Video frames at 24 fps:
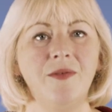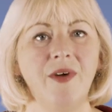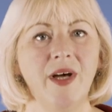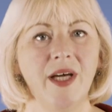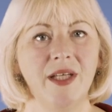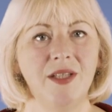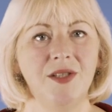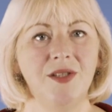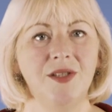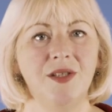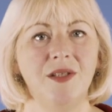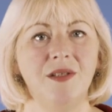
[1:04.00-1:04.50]

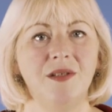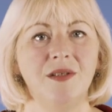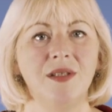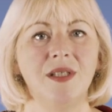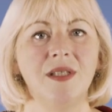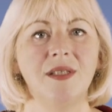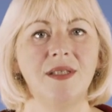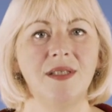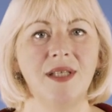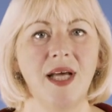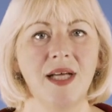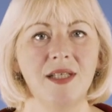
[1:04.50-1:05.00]
invite you
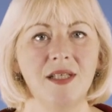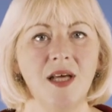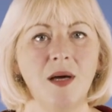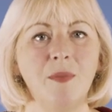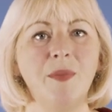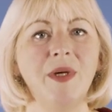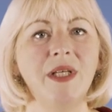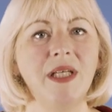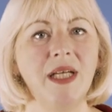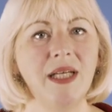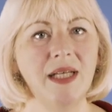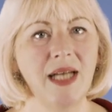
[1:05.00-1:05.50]
to set
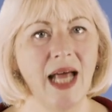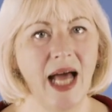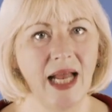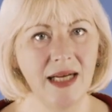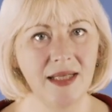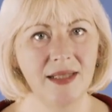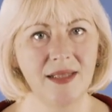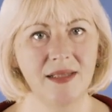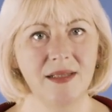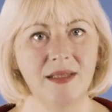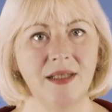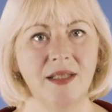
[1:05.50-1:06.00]
up an
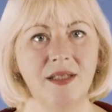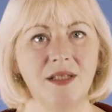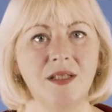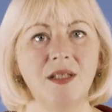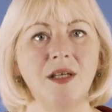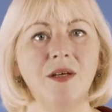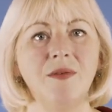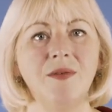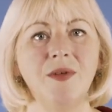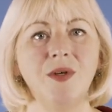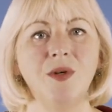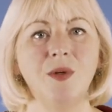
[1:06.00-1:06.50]
analysis
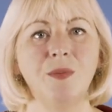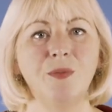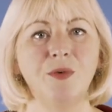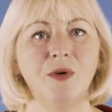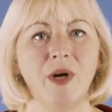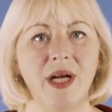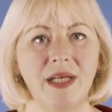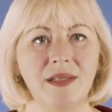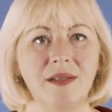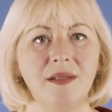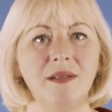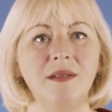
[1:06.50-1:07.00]
of your
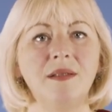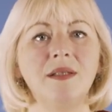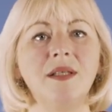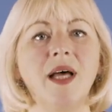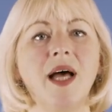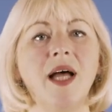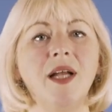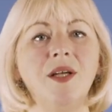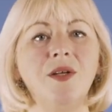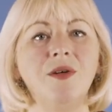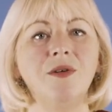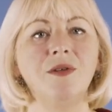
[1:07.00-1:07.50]
presence
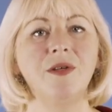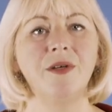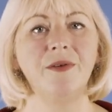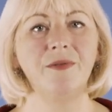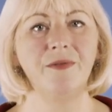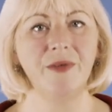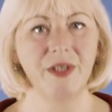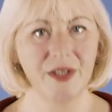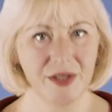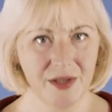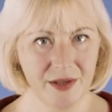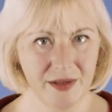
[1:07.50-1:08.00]
and your
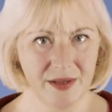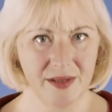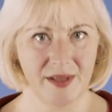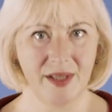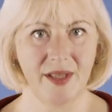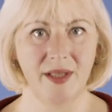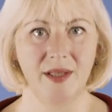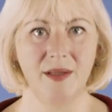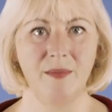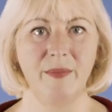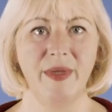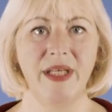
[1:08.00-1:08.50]

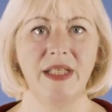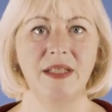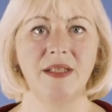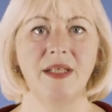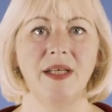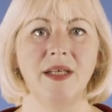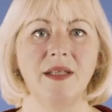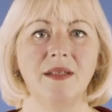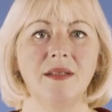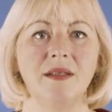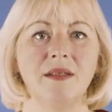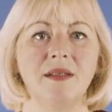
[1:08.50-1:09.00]
efficiency in
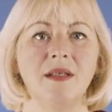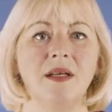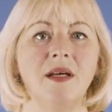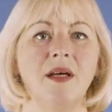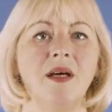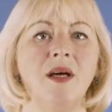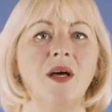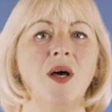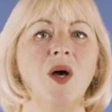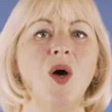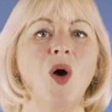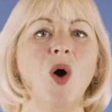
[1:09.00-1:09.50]
meetings.
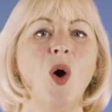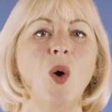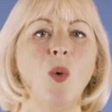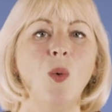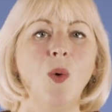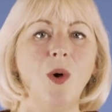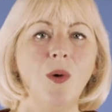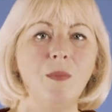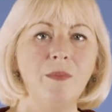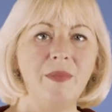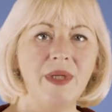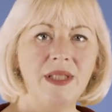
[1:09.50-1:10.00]

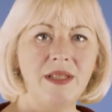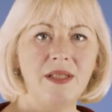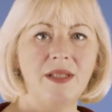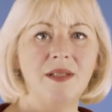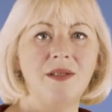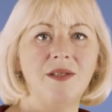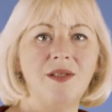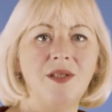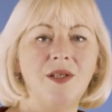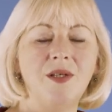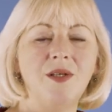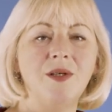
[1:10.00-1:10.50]
What
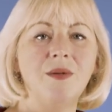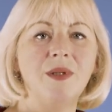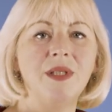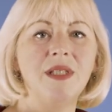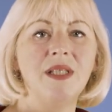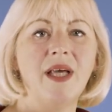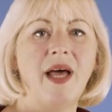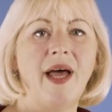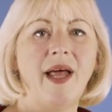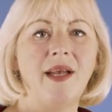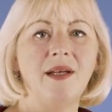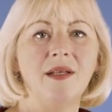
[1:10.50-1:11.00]
meetings do you
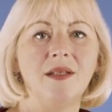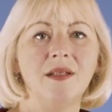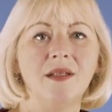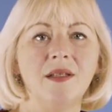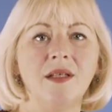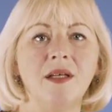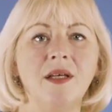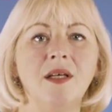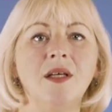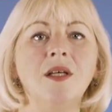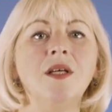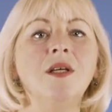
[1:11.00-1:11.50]
attend?
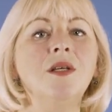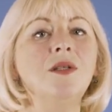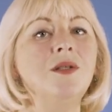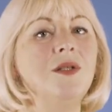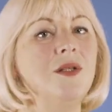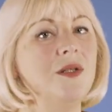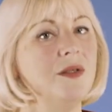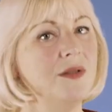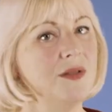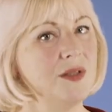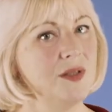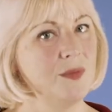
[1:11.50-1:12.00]

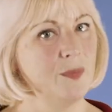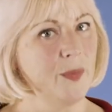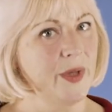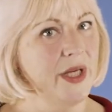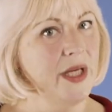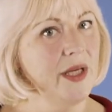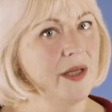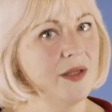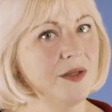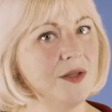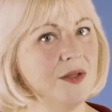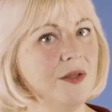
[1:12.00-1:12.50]
Do you
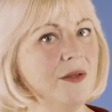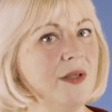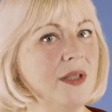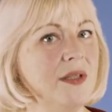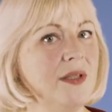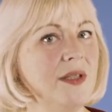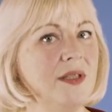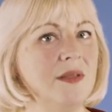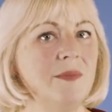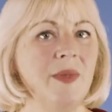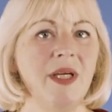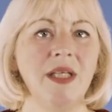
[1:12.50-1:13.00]
speak
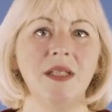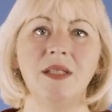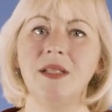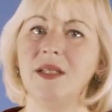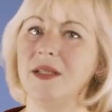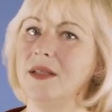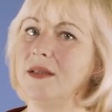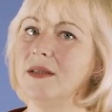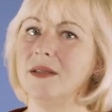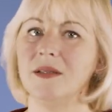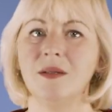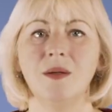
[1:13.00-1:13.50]
during these
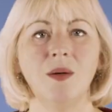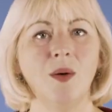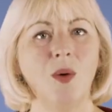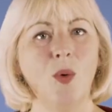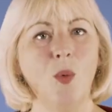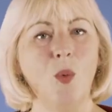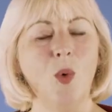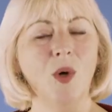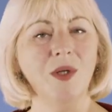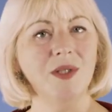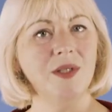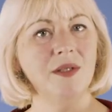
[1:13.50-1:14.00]
meetings?
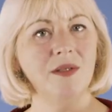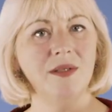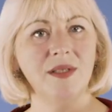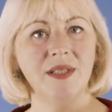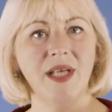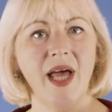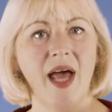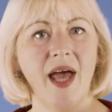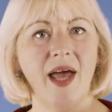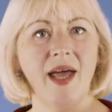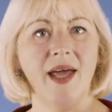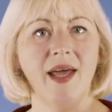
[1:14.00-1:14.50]
What do you
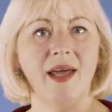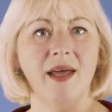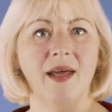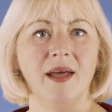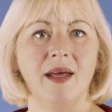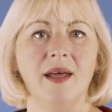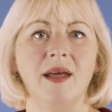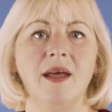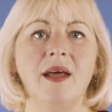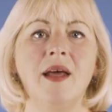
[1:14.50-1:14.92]
say?